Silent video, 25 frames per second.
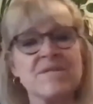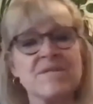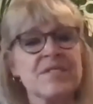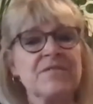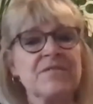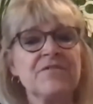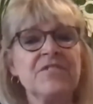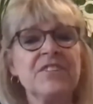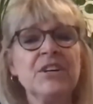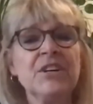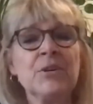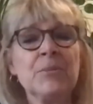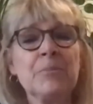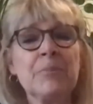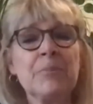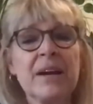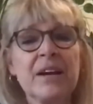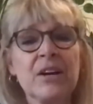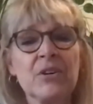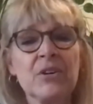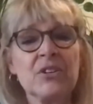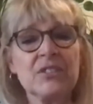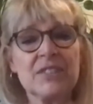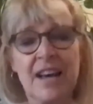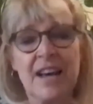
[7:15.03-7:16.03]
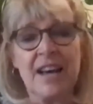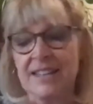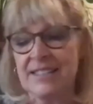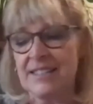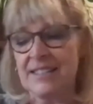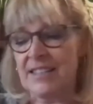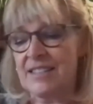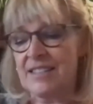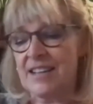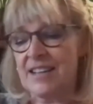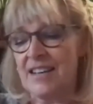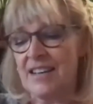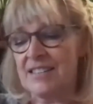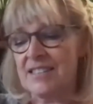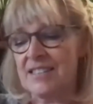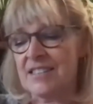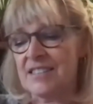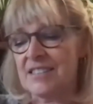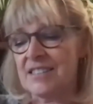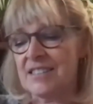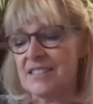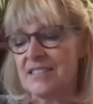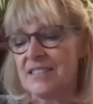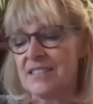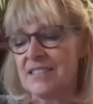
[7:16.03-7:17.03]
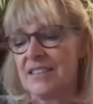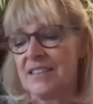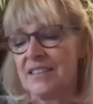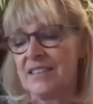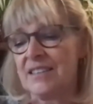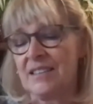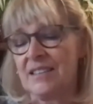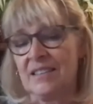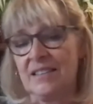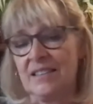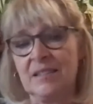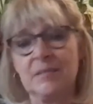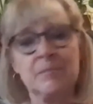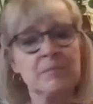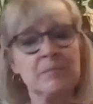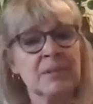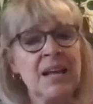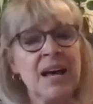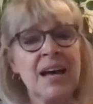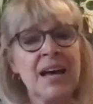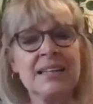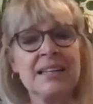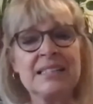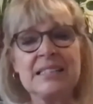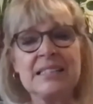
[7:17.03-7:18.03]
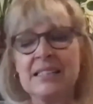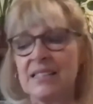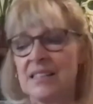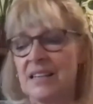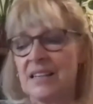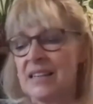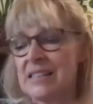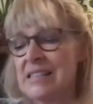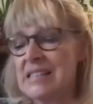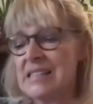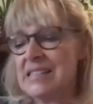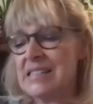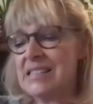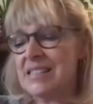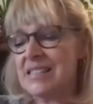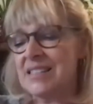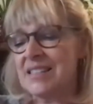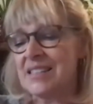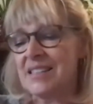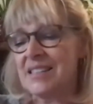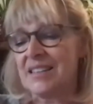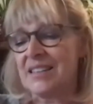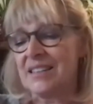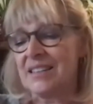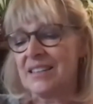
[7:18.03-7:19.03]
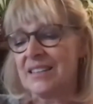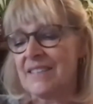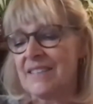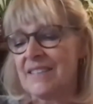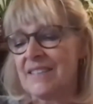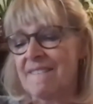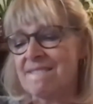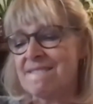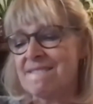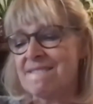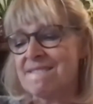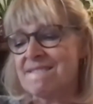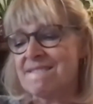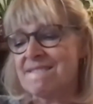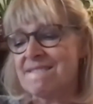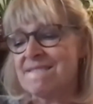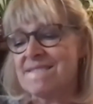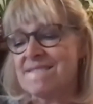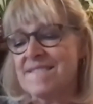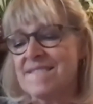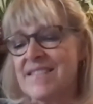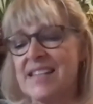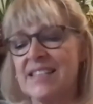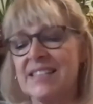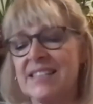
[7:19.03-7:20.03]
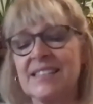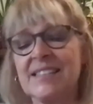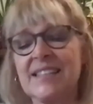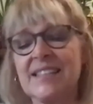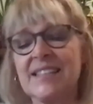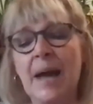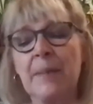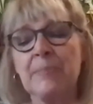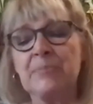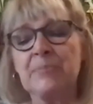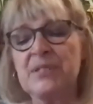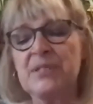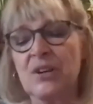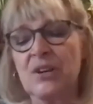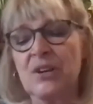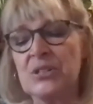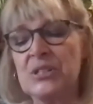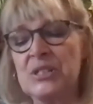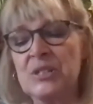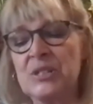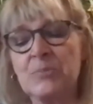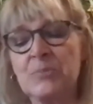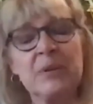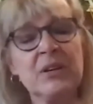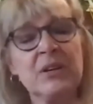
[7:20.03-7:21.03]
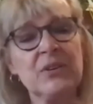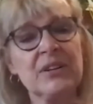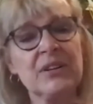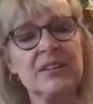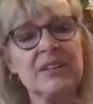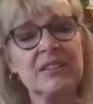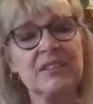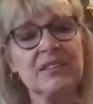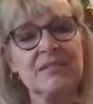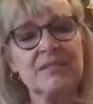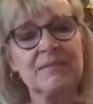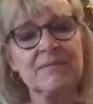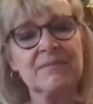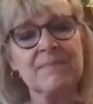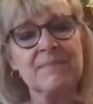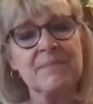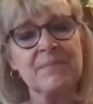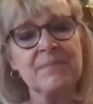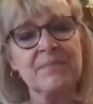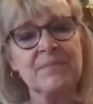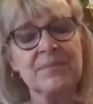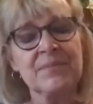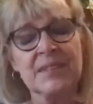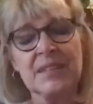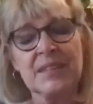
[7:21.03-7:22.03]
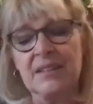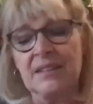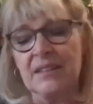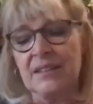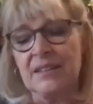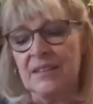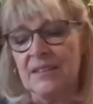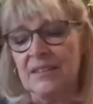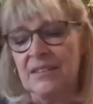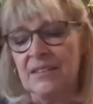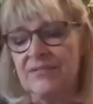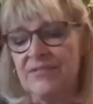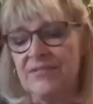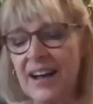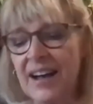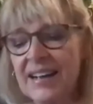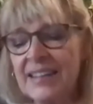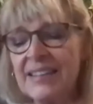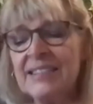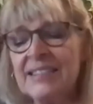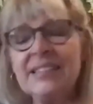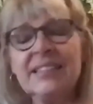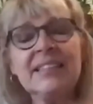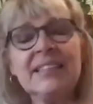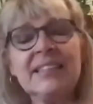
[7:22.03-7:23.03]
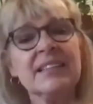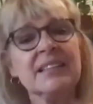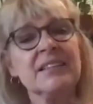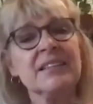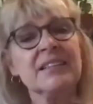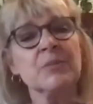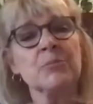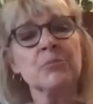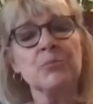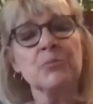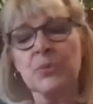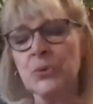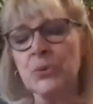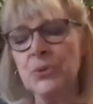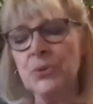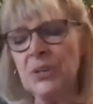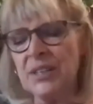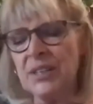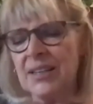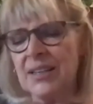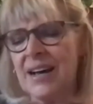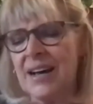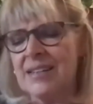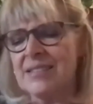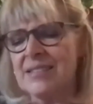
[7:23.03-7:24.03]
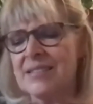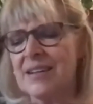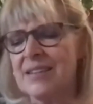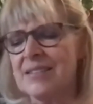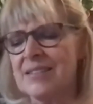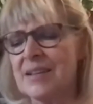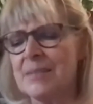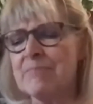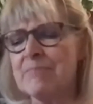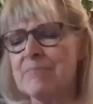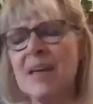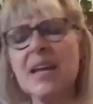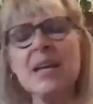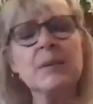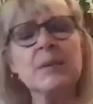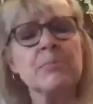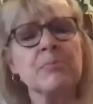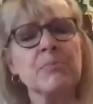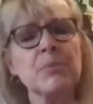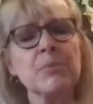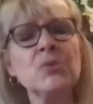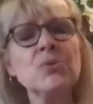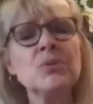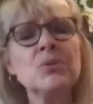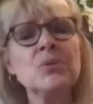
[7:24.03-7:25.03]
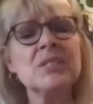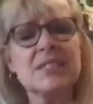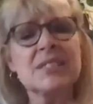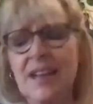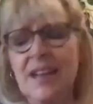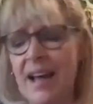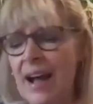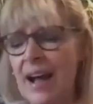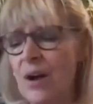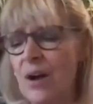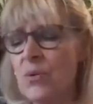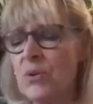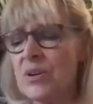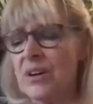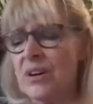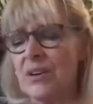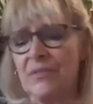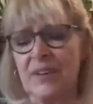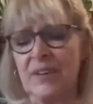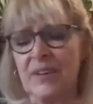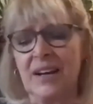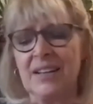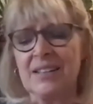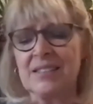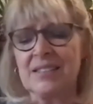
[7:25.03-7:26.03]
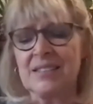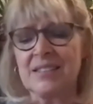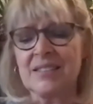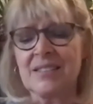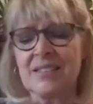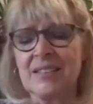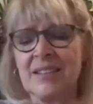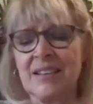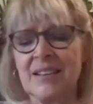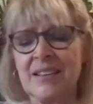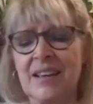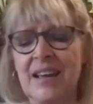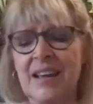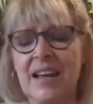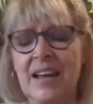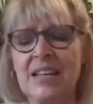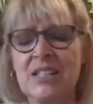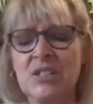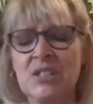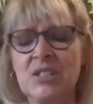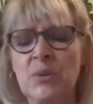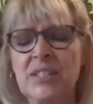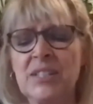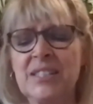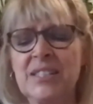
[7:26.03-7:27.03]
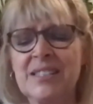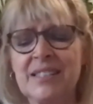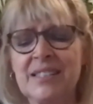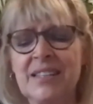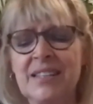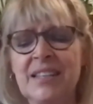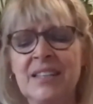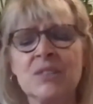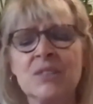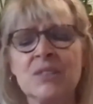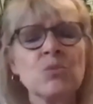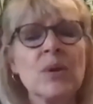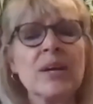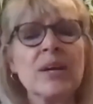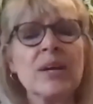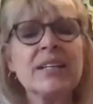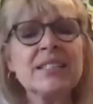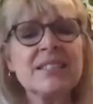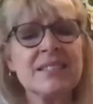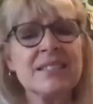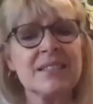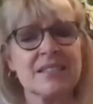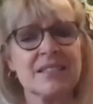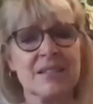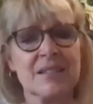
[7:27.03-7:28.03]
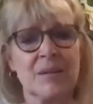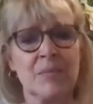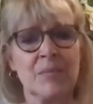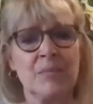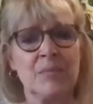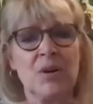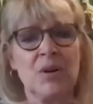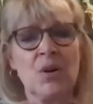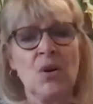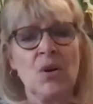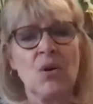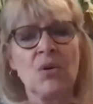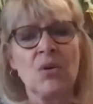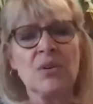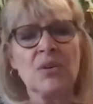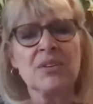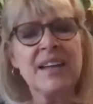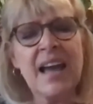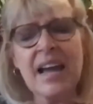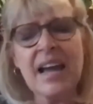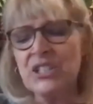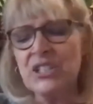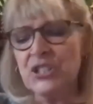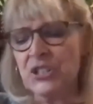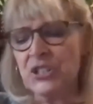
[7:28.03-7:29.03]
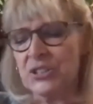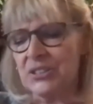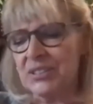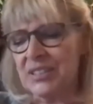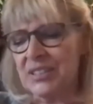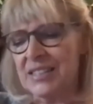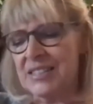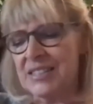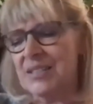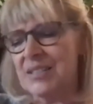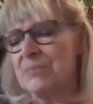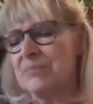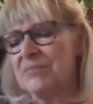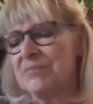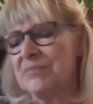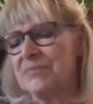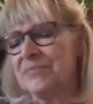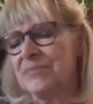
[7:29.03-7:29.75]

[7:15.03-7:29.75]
Fear paralyzes us. It blinds us. It saps our spirit. Finally, it can brutalize us and make brutes out of us, as we see in racism or nationalism.